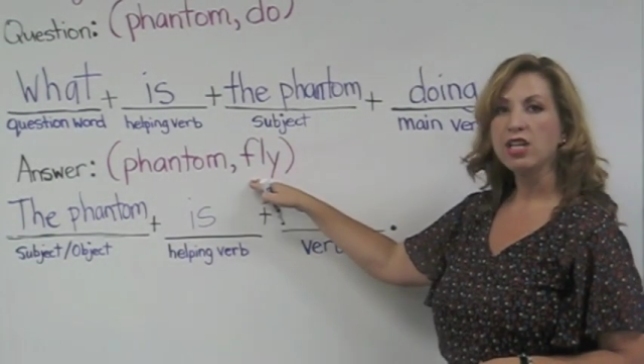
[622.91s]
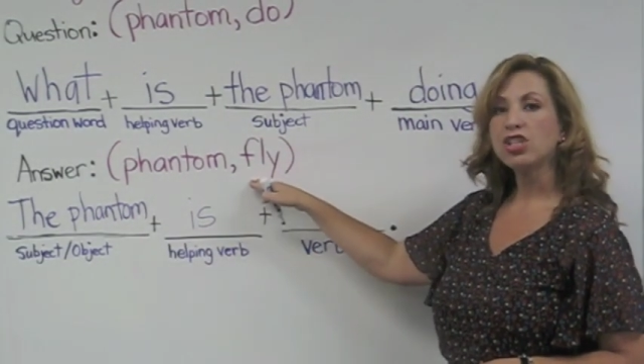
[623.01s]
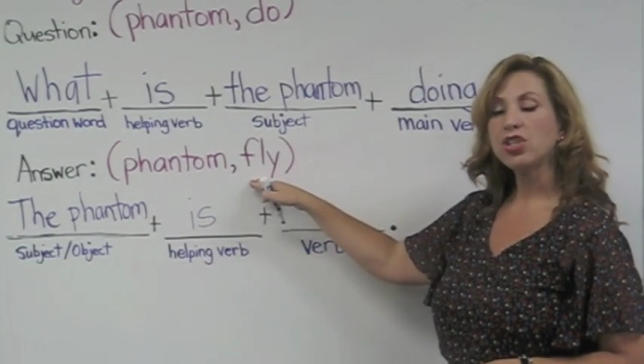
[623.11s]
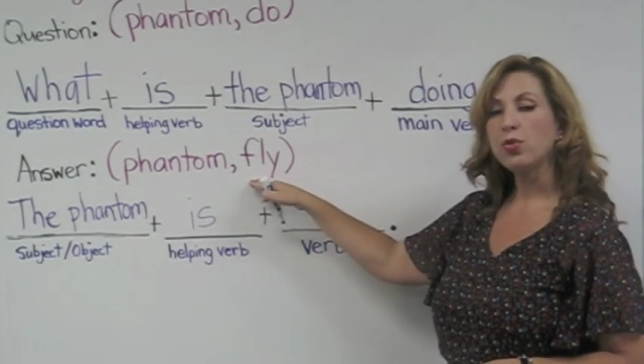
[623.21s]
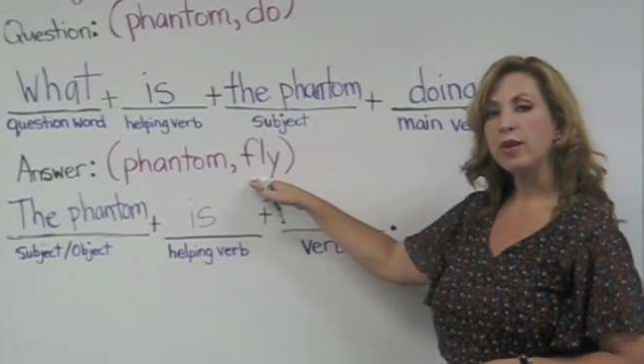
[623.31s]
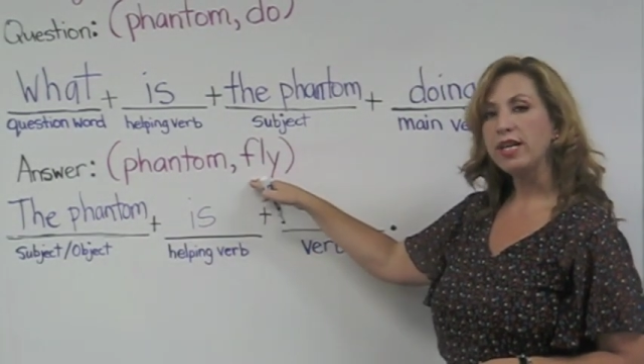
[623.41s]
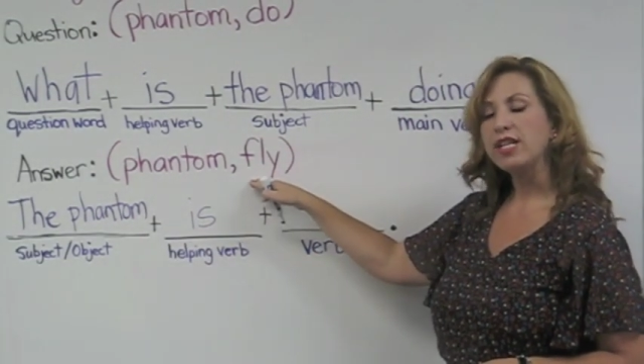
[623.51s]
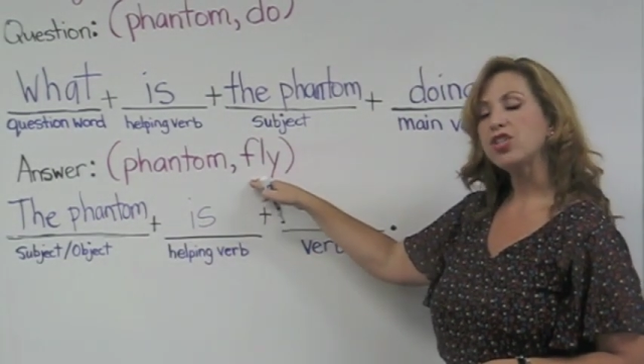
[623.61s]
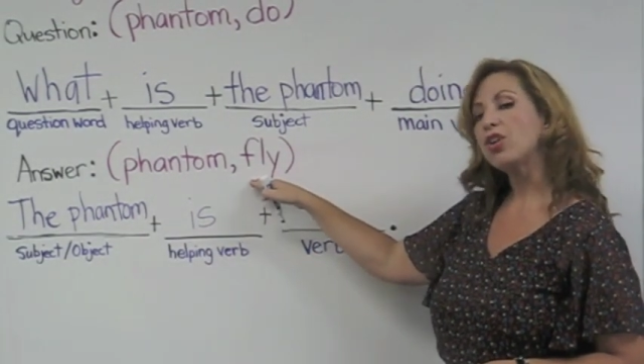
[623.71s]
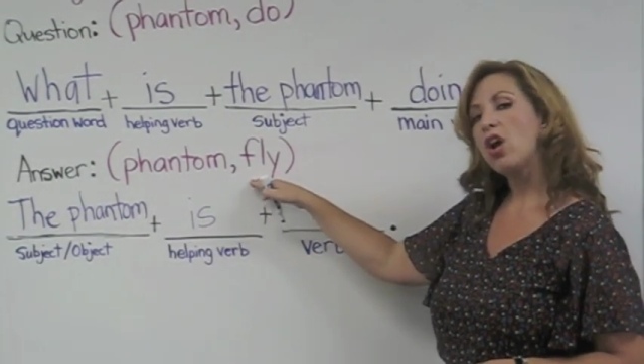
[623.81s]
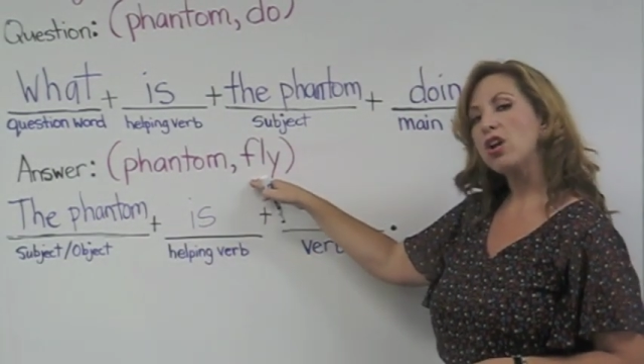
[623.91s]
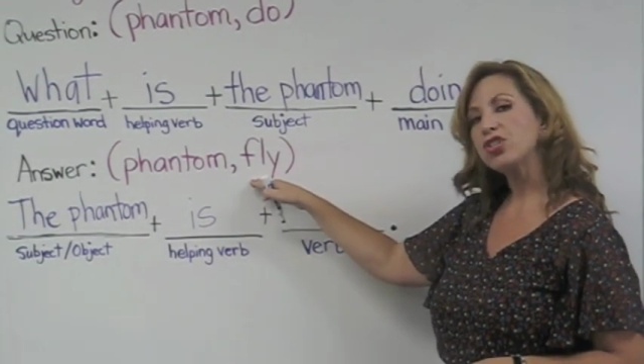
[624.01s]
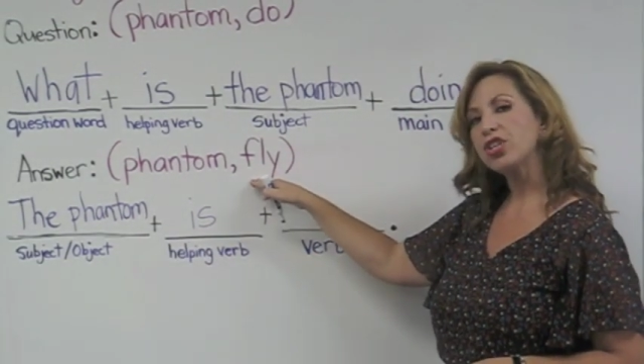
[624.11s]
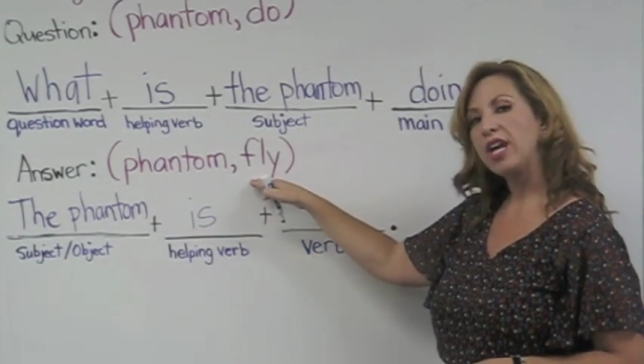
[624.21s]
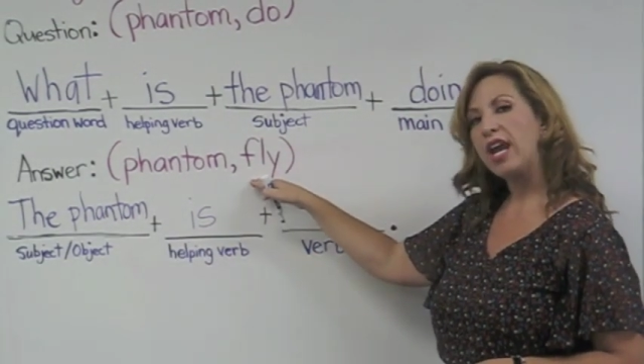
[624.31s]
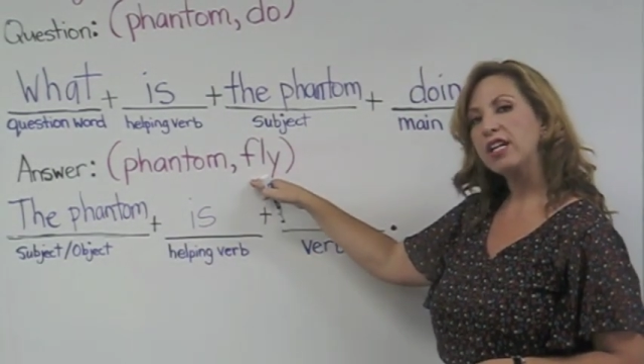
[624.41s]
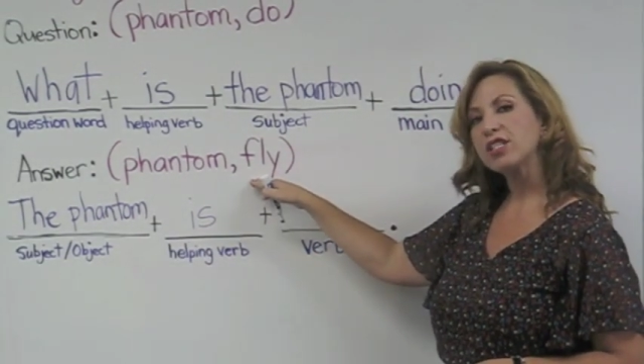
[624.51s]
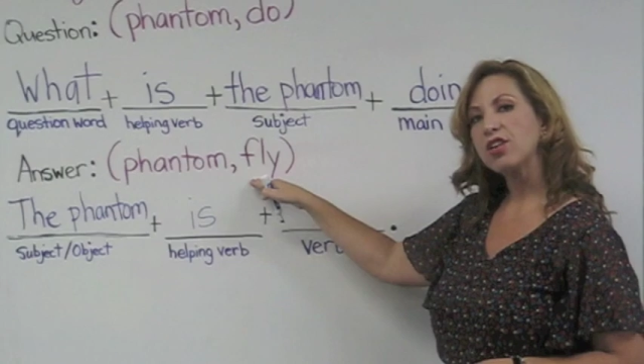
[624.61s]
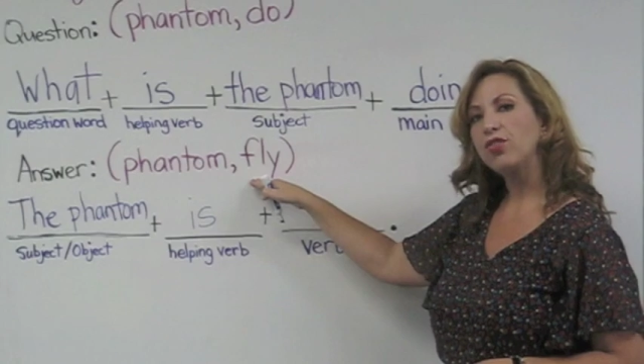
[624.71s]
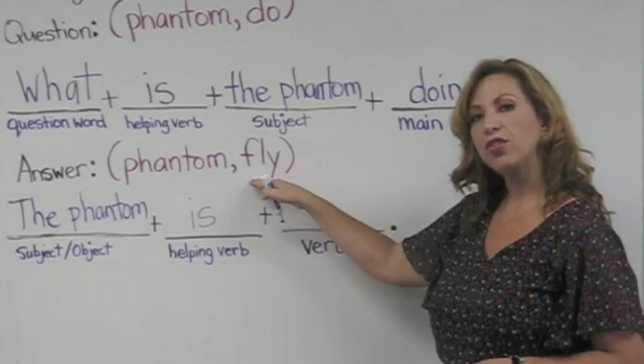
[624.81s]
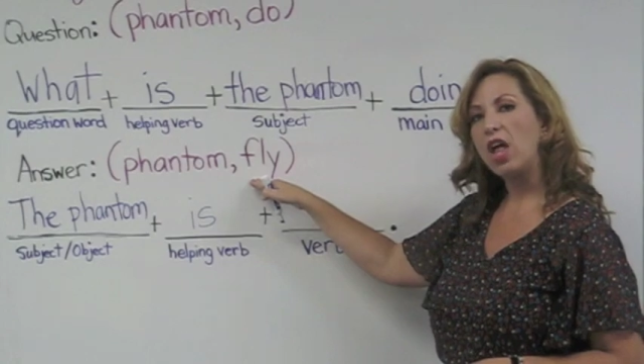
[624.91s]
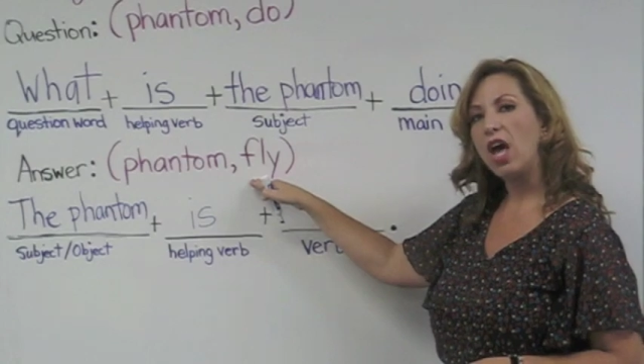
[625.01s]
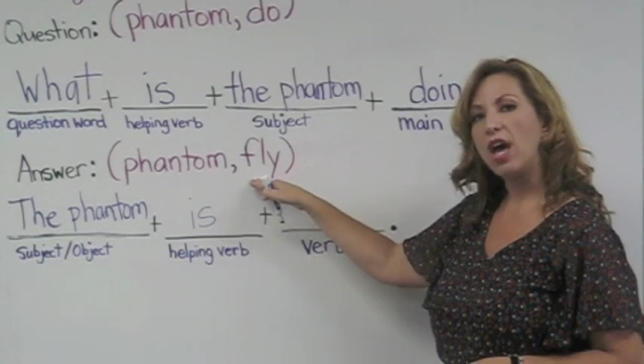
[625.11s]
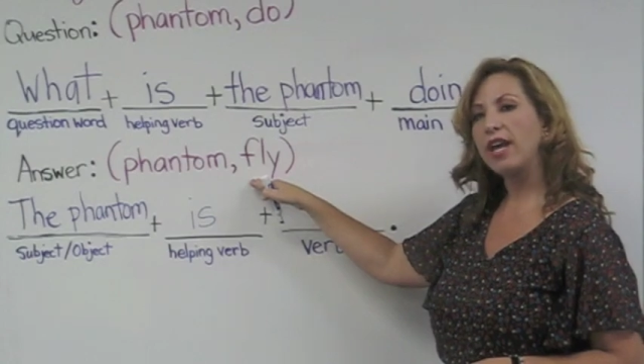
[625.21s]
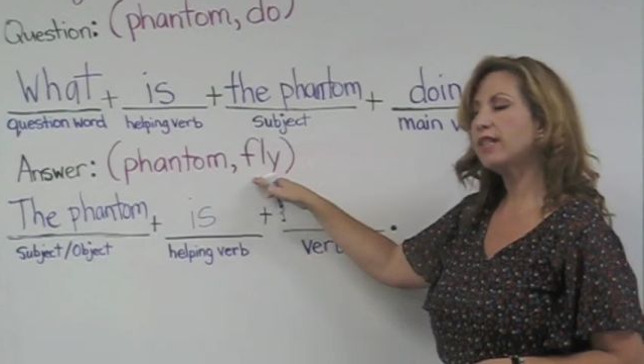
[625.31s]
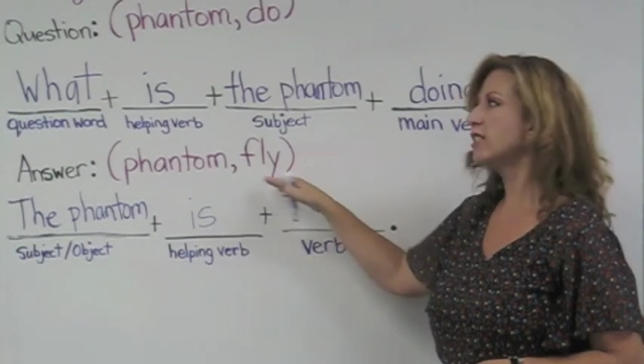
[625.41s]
So we need to conjugate fly